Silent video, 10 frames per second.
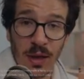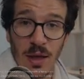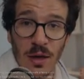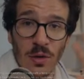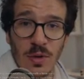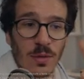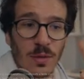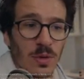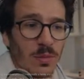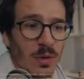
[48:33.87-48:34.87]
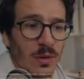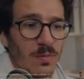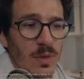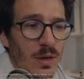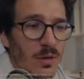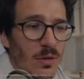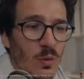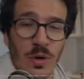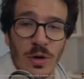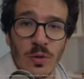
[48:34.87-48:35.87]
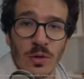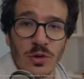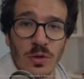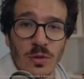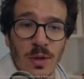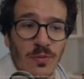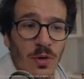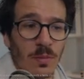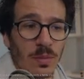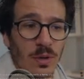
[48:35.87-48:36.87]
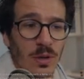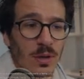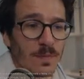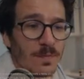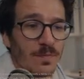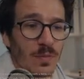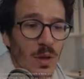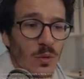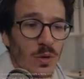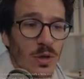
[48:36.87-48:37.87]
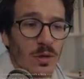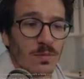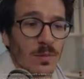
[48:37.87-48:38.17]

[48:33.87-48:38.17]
Hello, nine people. I don't know where you all showed up from, but where?